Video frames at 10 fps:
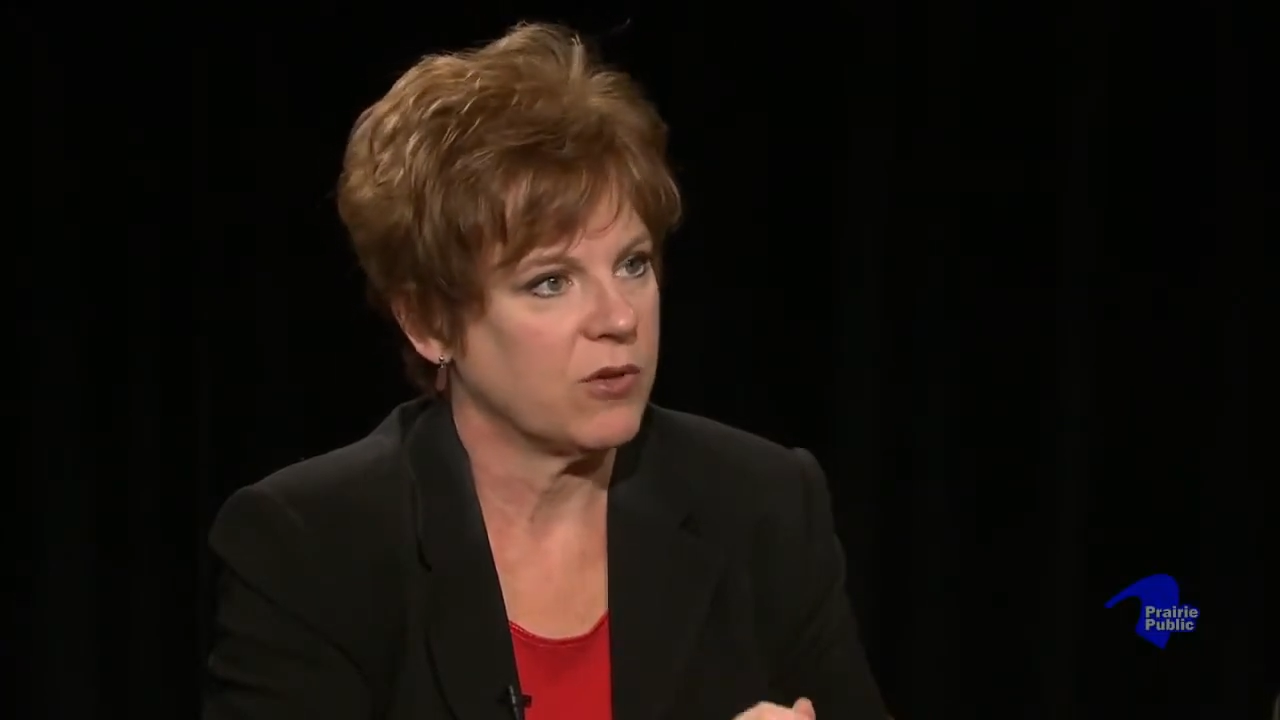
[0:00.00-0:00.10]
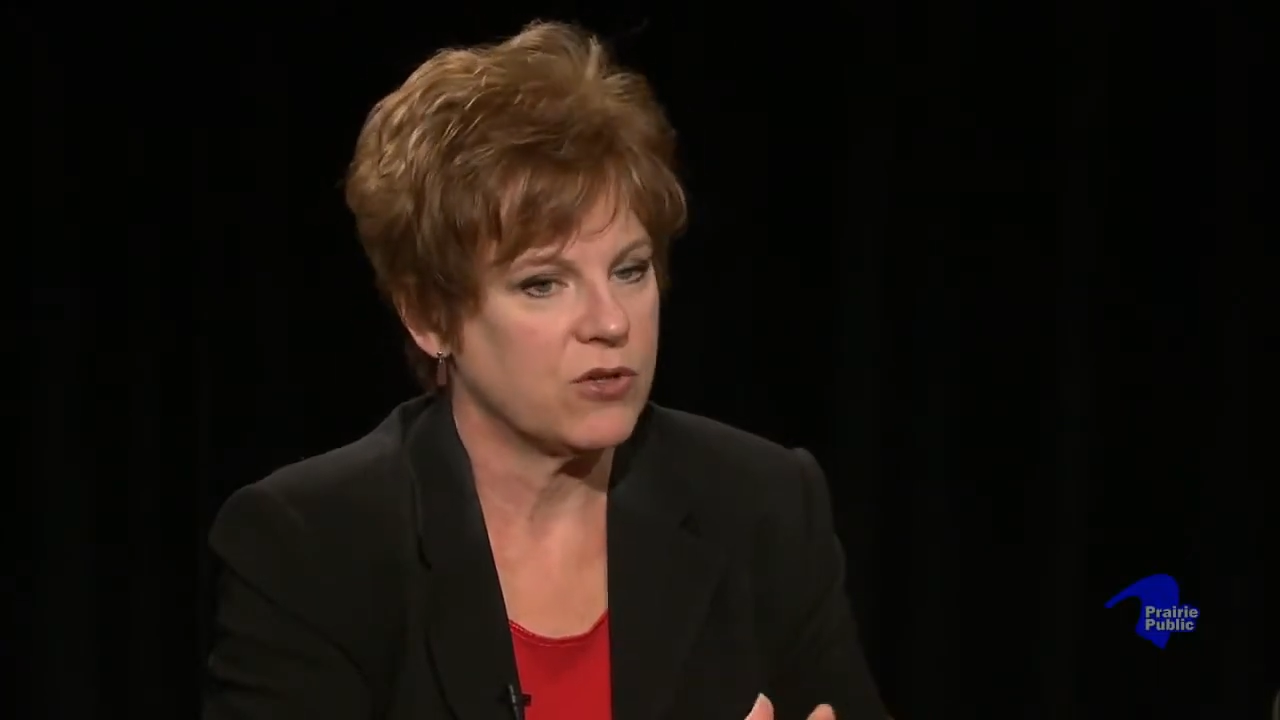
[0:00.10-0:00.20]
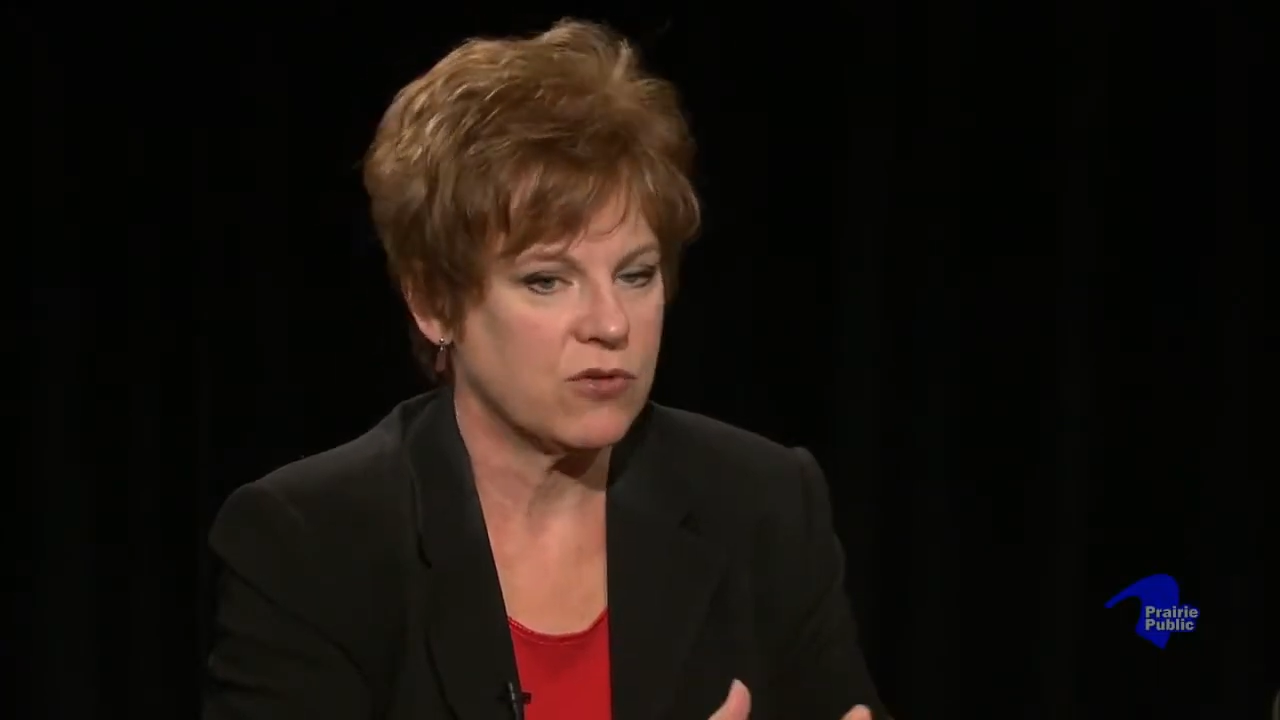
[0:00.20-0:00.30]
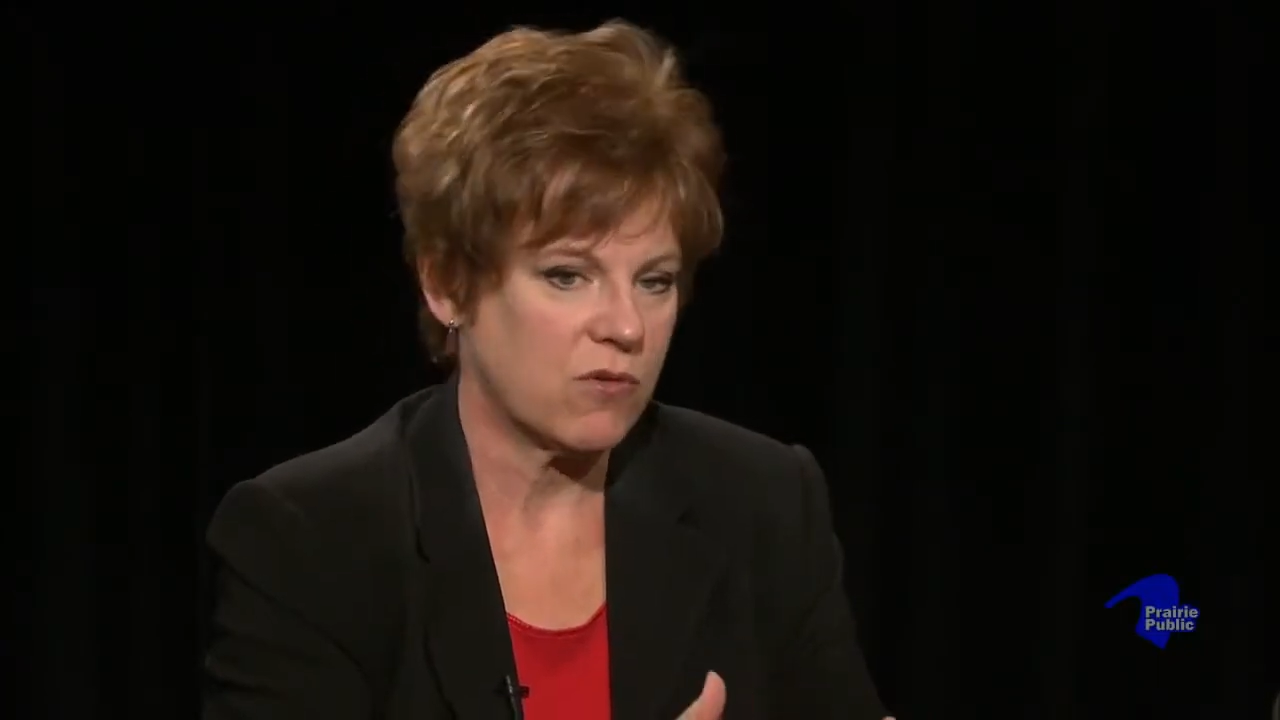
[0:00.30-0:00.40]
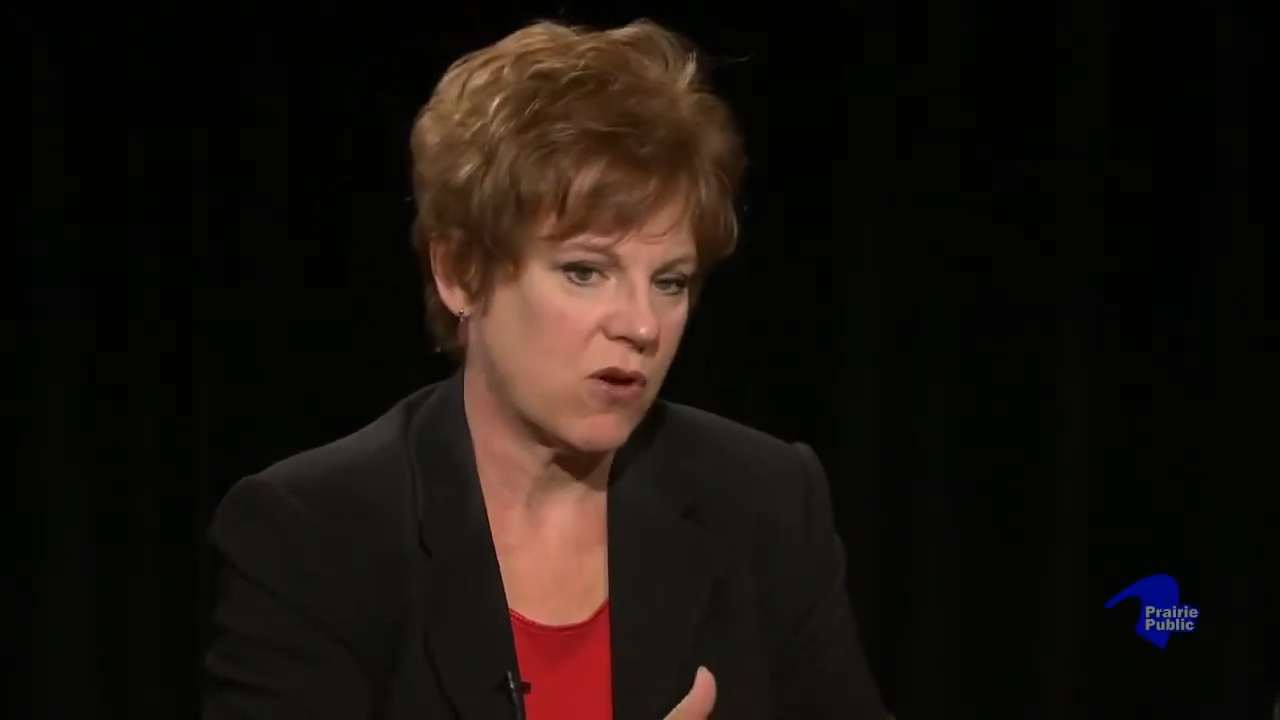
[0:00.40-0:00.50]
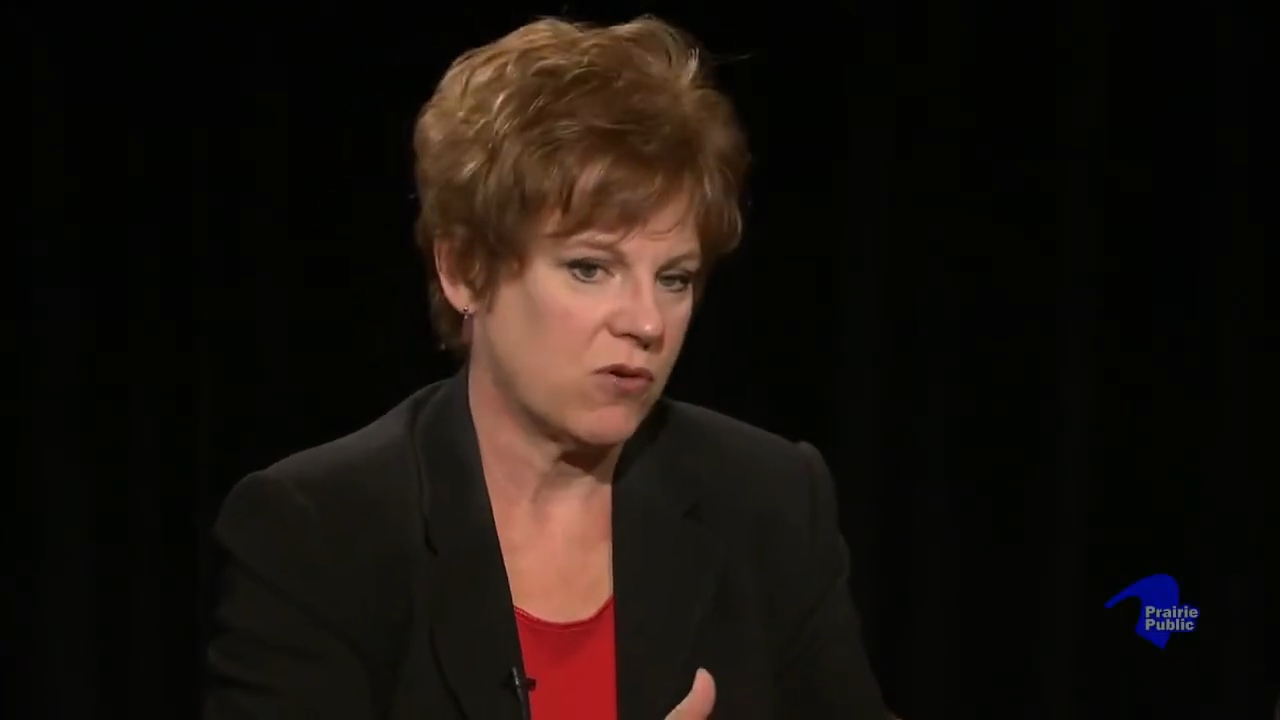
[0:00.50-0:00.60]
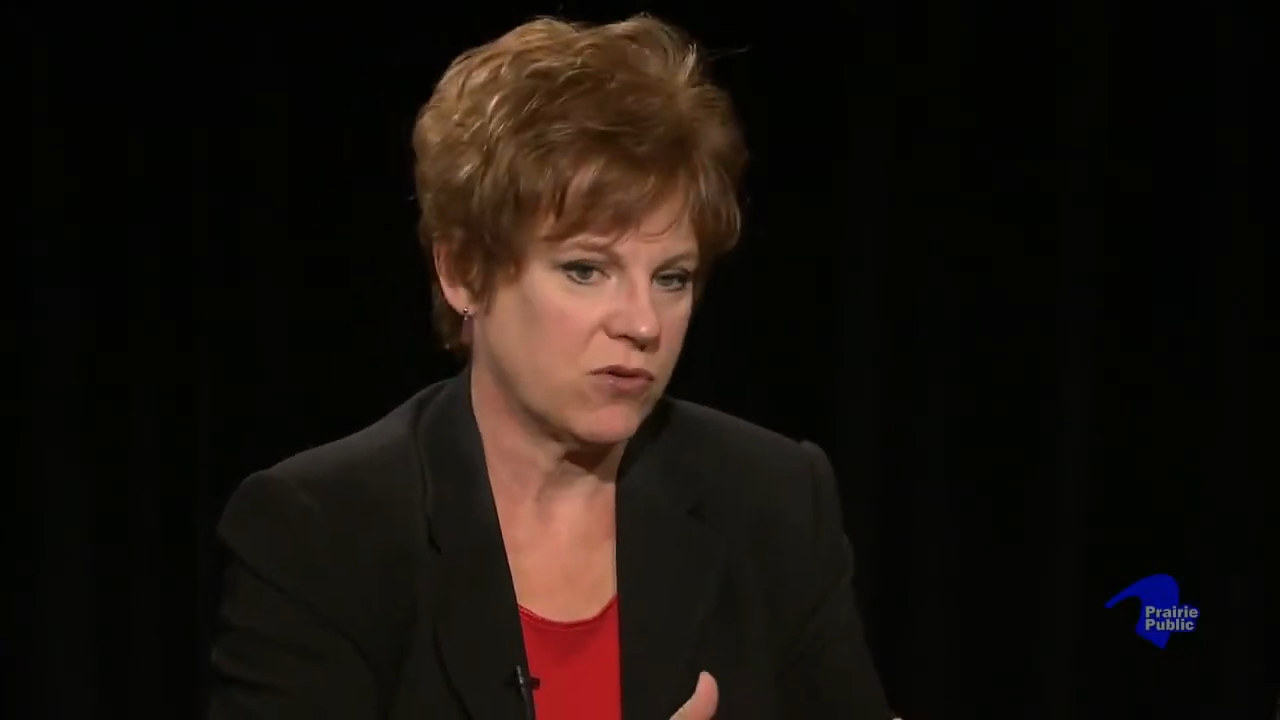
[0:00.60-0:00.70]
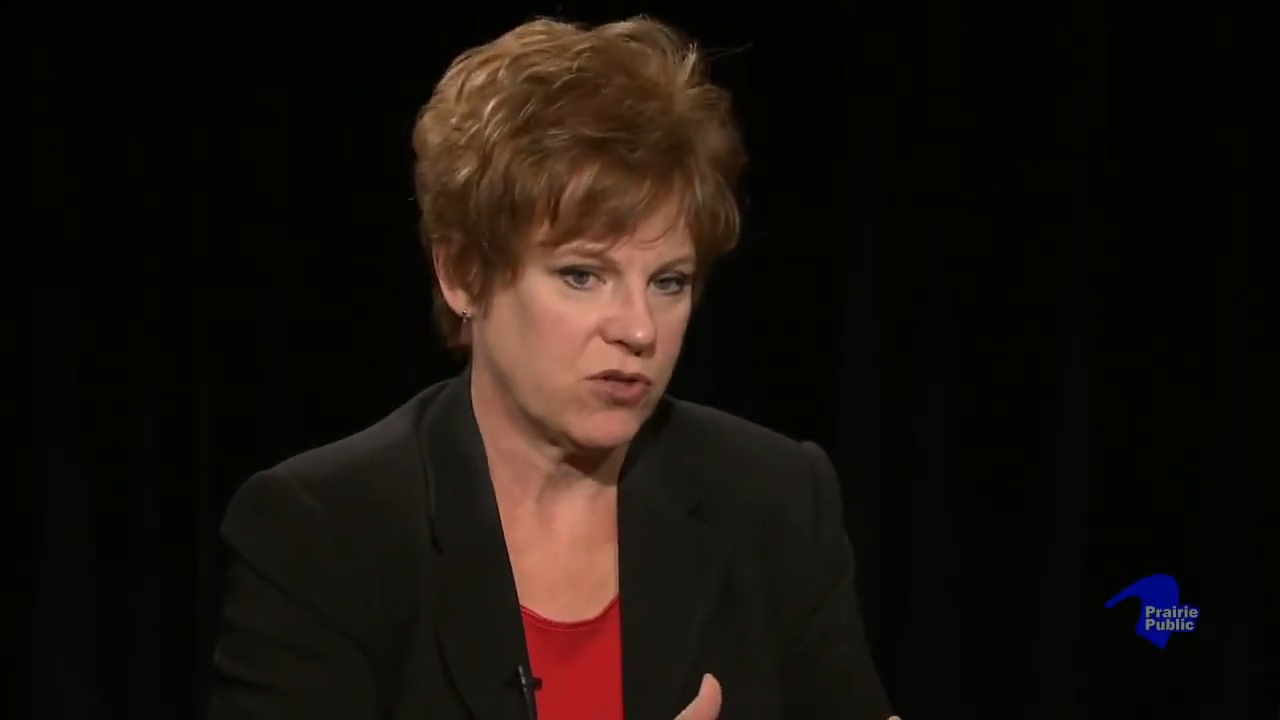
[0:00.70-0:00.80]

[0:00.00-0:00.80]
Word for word: a duo